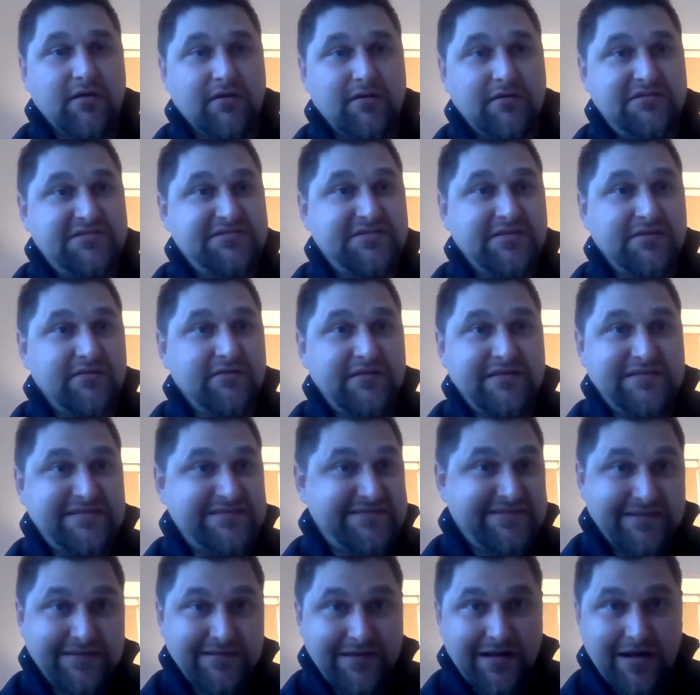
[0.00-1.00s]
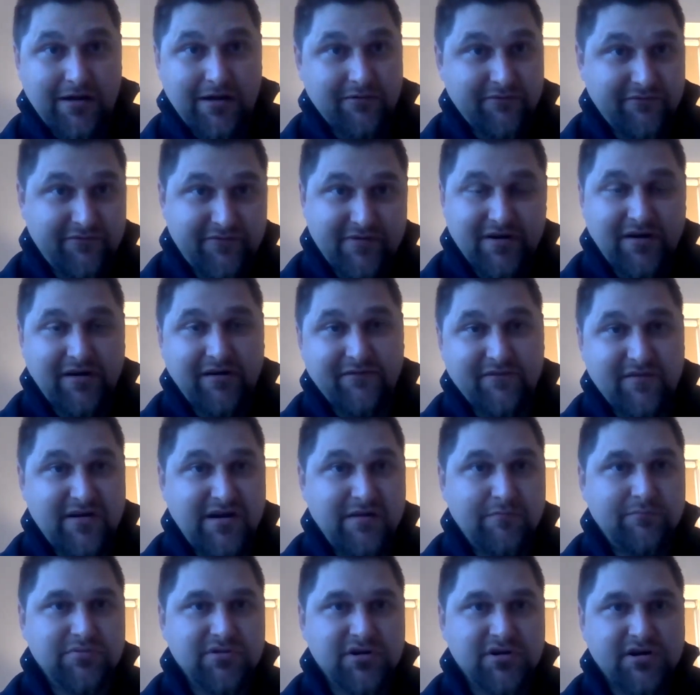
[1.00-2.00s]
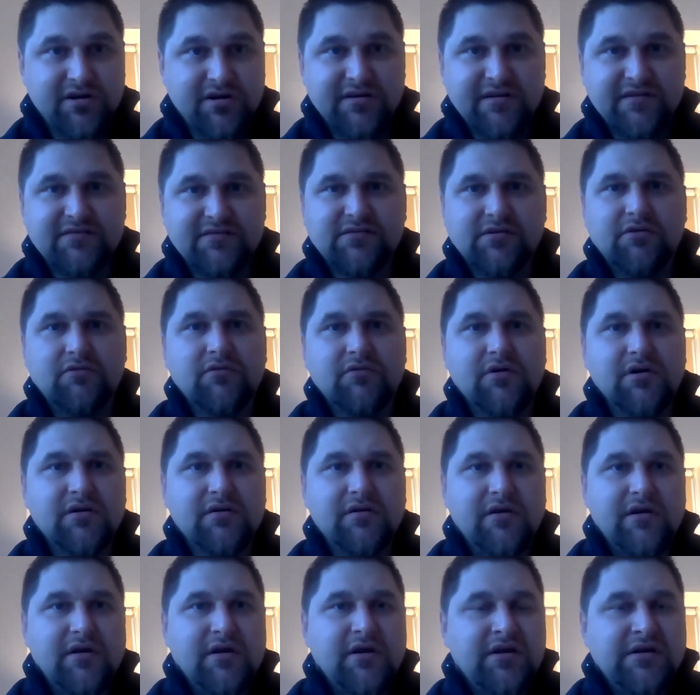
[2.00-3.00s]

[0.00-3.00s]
It's still very, very blurred and so on.